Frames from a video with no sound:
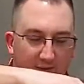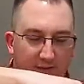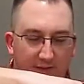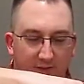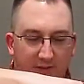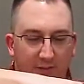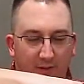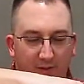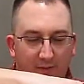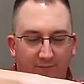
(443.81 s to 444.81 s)
it's an excellent
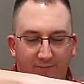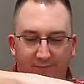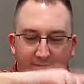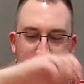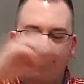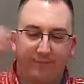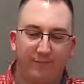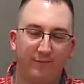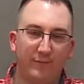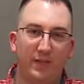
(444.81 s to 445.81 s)
beer
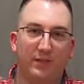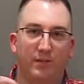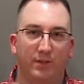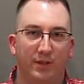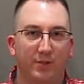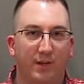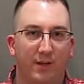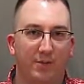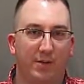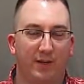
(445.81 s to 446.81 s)
one of the better
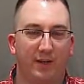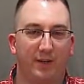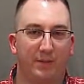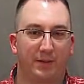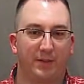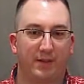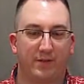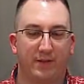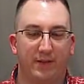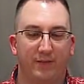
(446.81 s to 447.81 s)
American IPAs
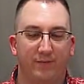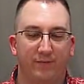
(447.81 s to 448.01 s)
I've had.